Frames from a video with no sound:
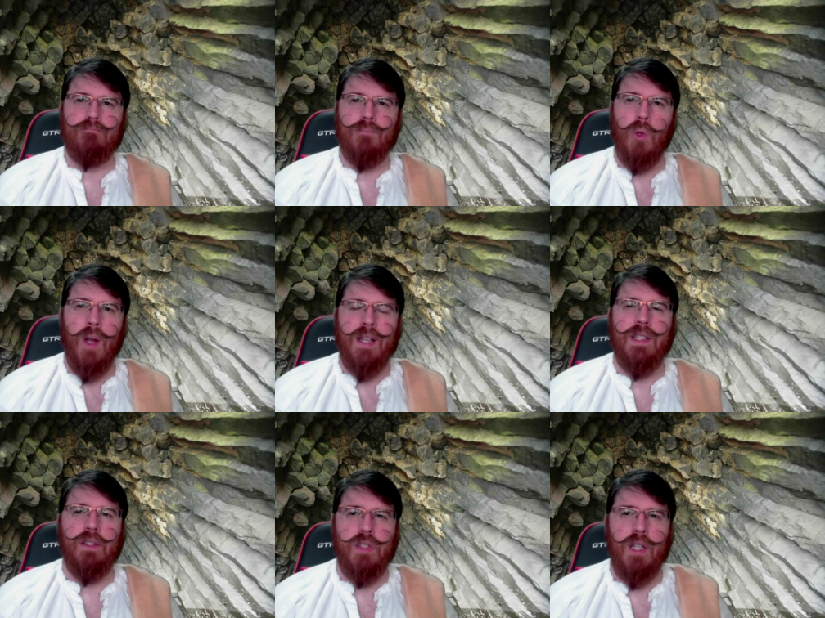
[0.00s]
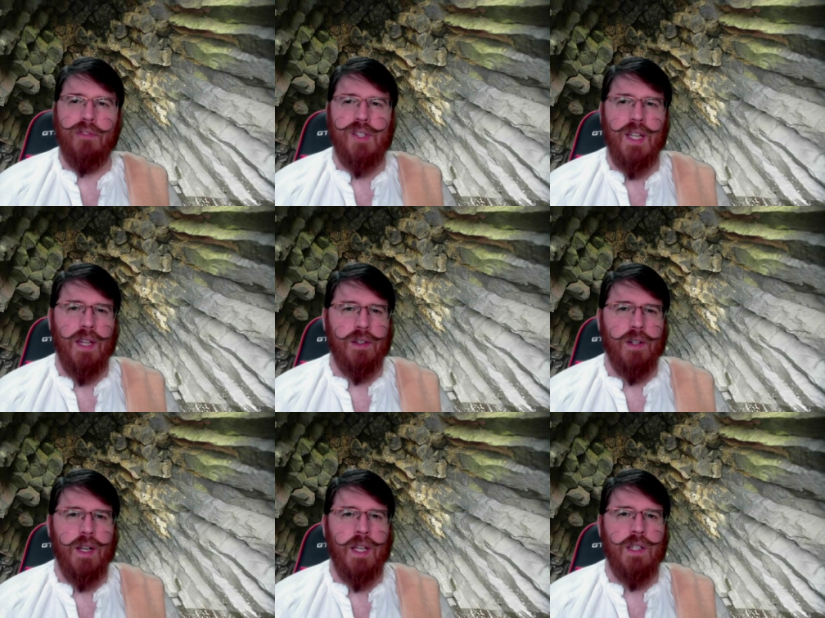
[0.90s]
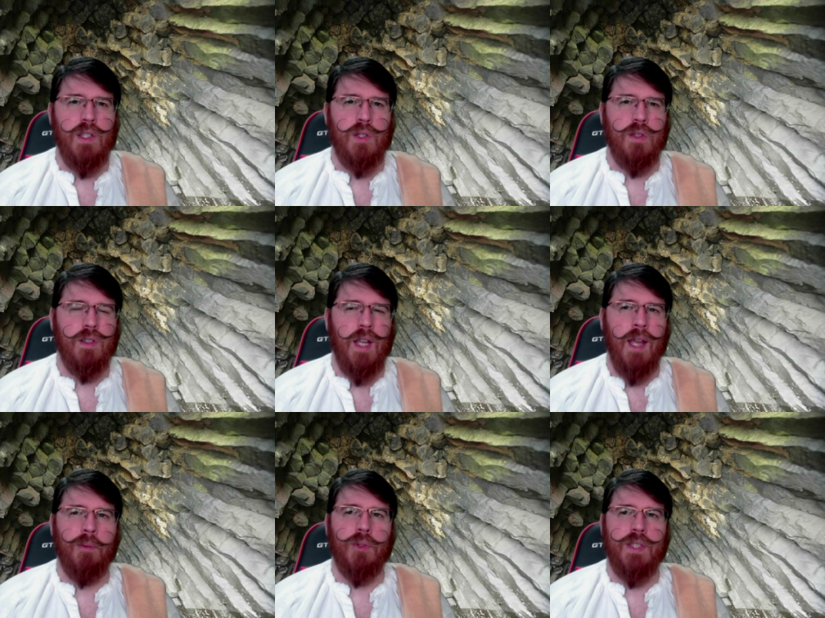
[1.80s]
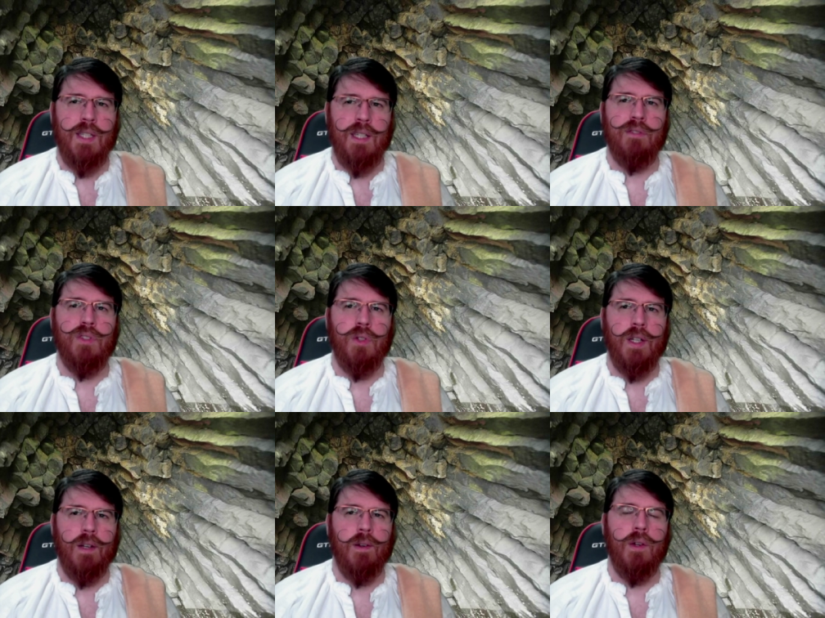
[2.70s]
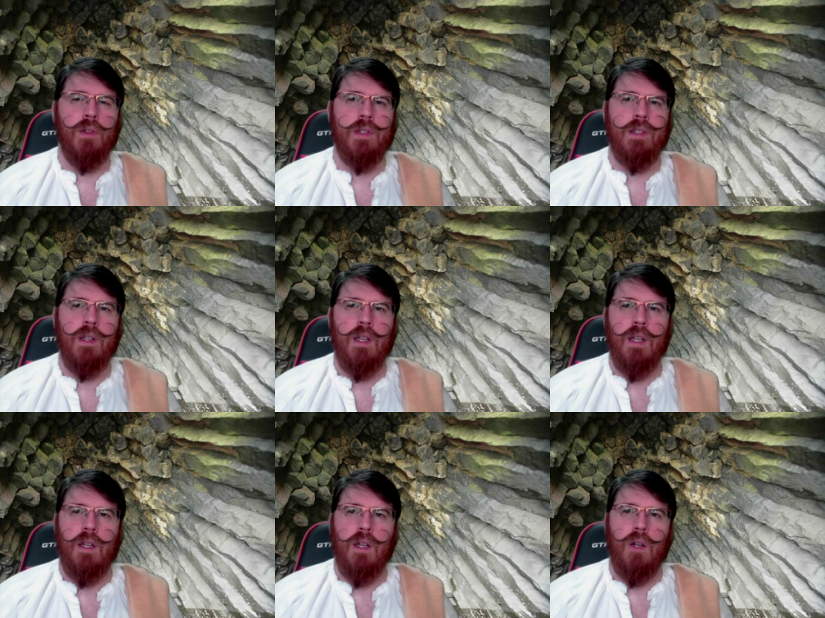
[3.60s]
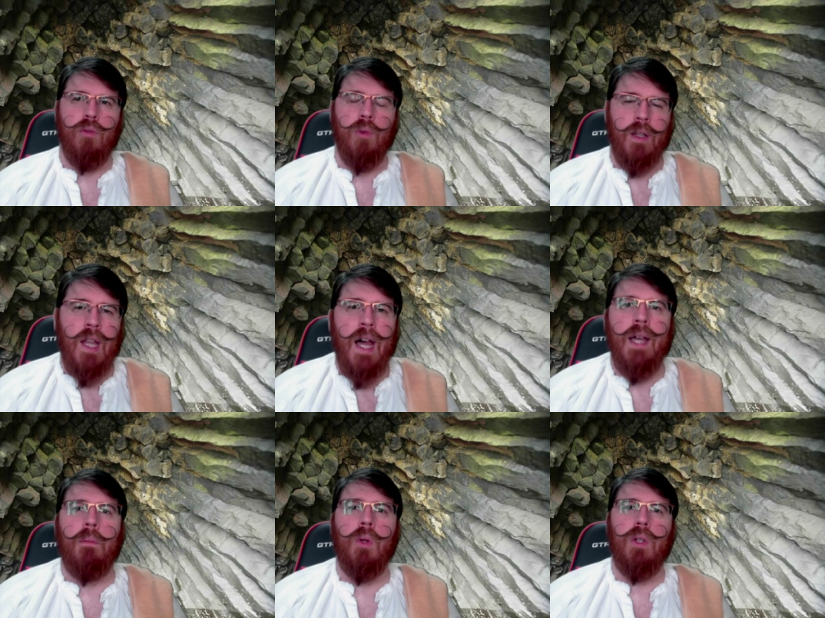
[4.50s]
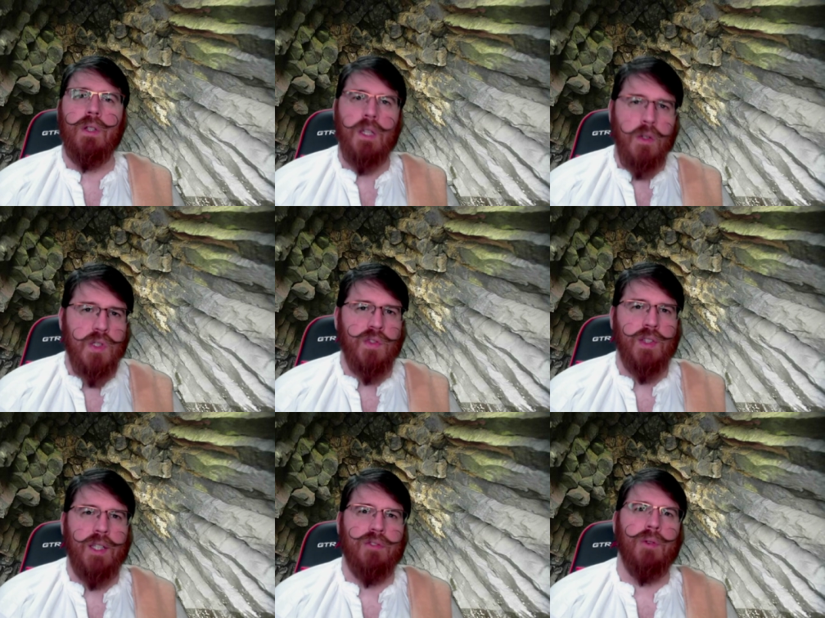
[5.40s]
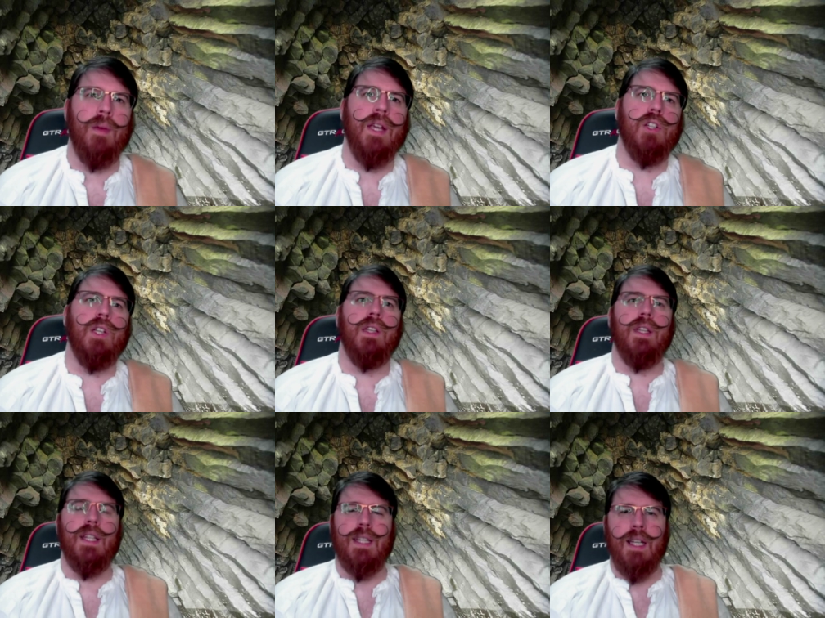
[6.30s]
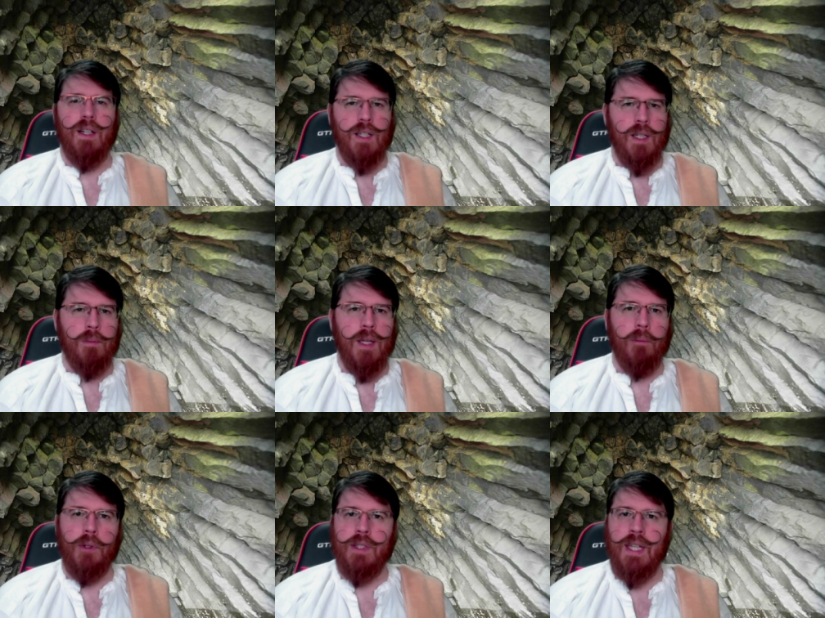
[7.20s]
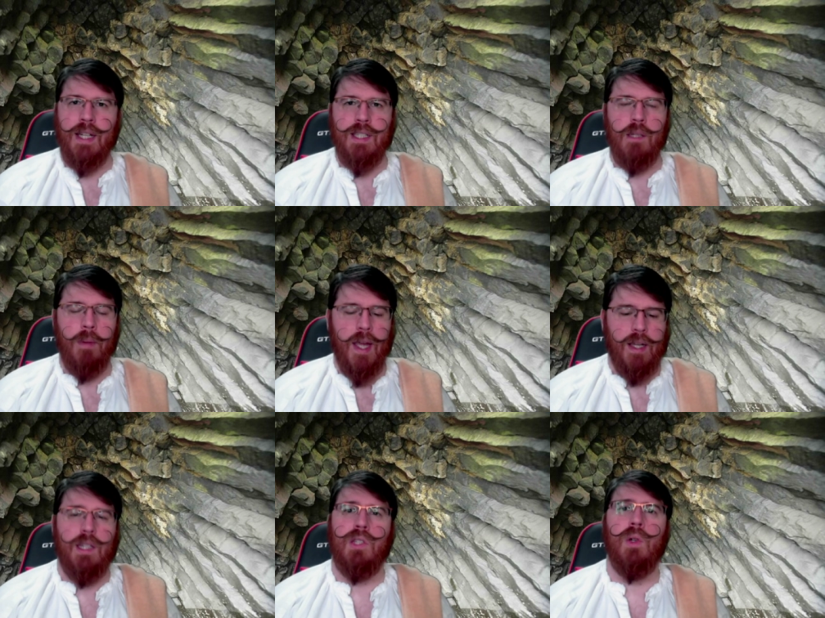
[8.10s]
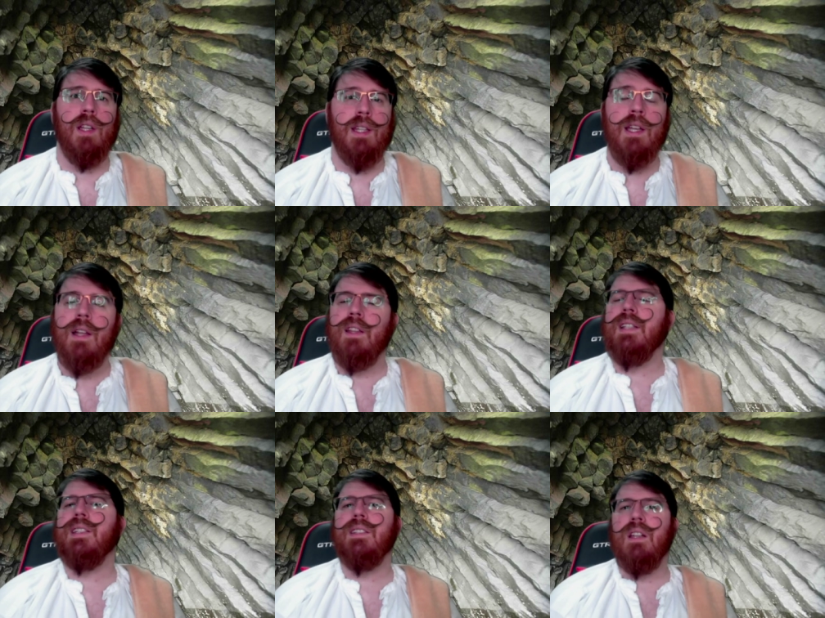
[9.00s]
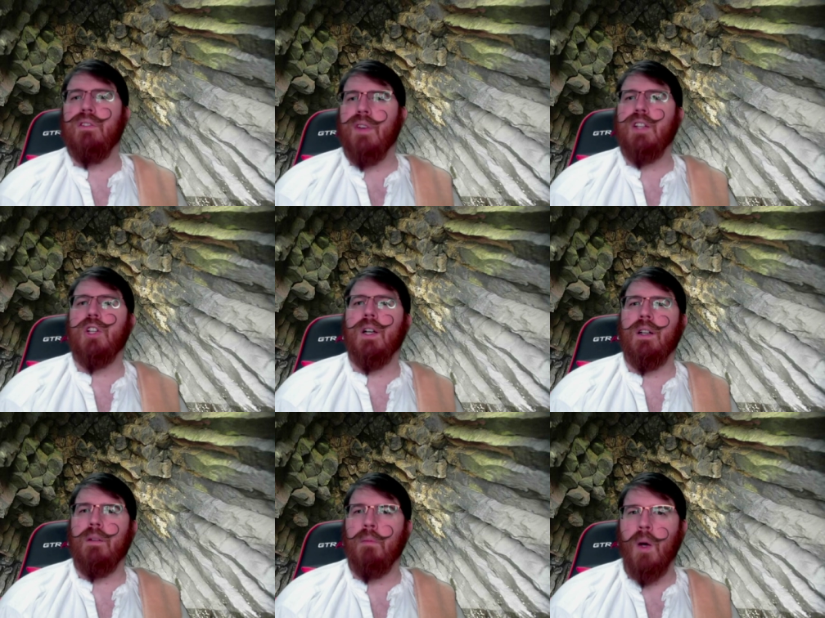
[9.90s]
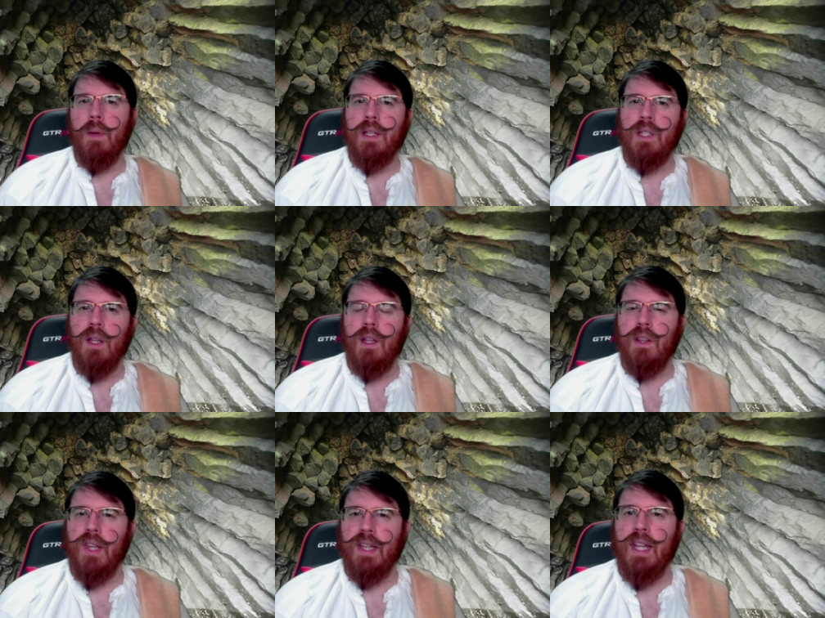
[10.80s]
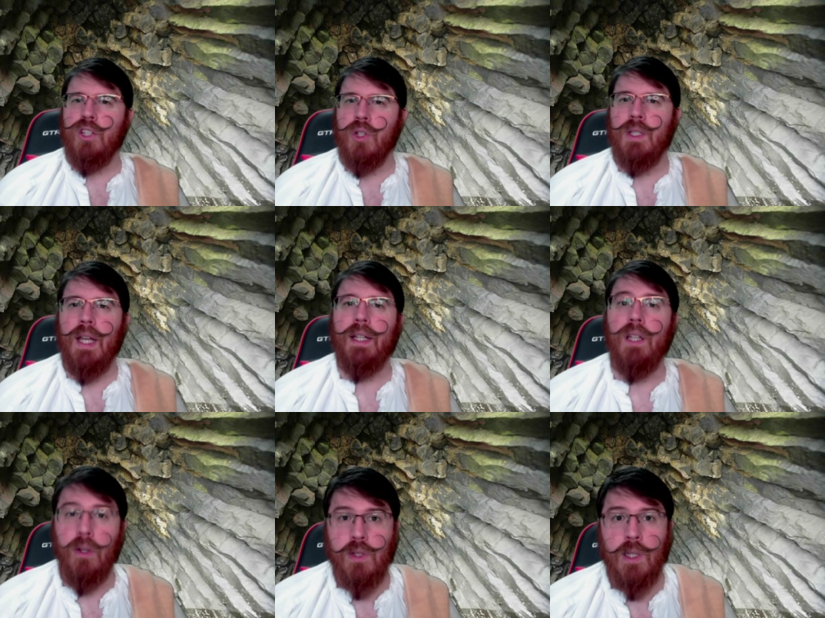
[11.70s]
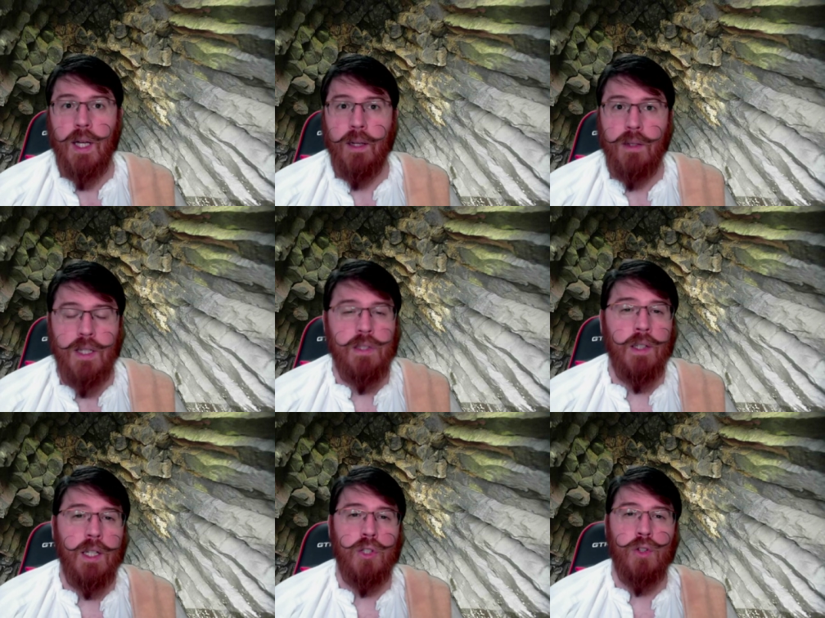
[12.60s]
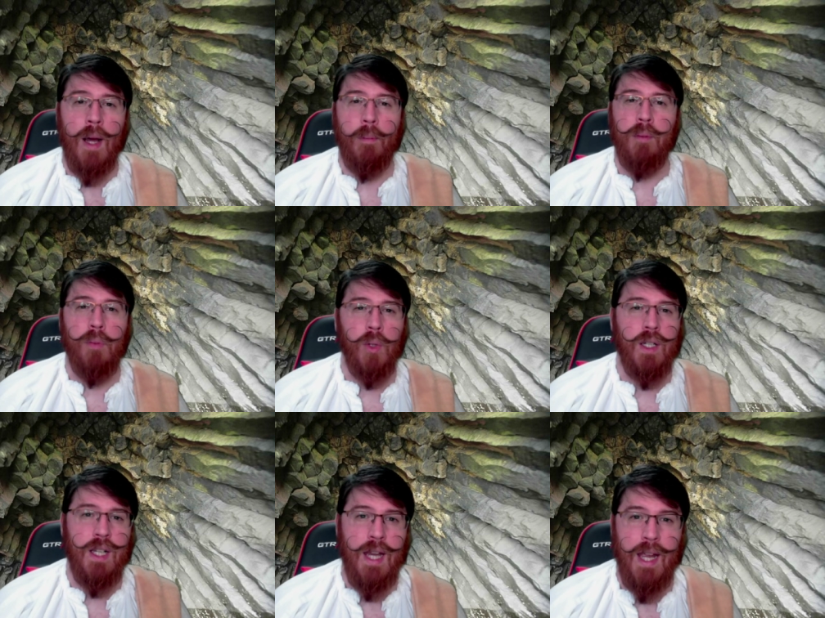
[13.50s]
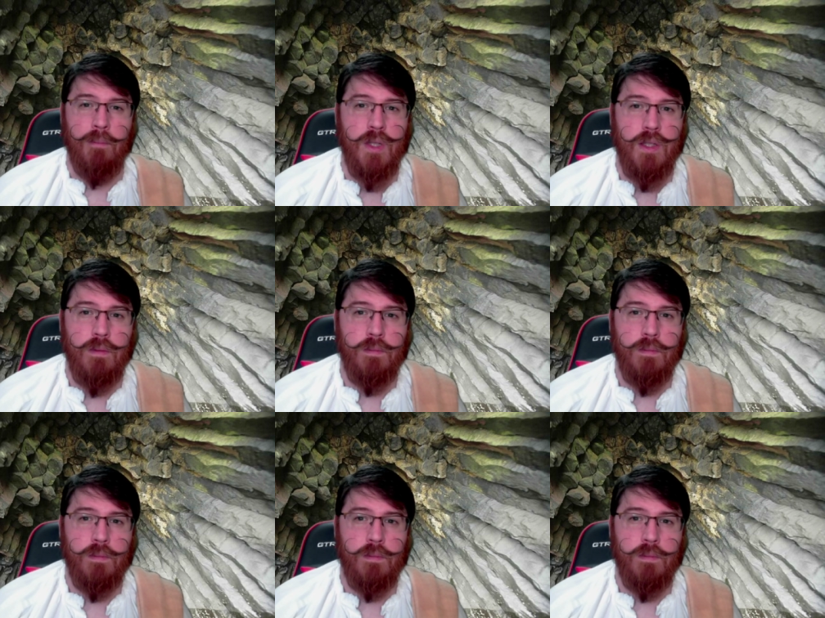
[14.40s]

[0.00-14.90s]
who has their stuff together and is able to give your heroes reliable, useful information that they are going to be able to take to the bank. The sort of th- this is an adventure moment that they should take notes on because you're going to drop important names.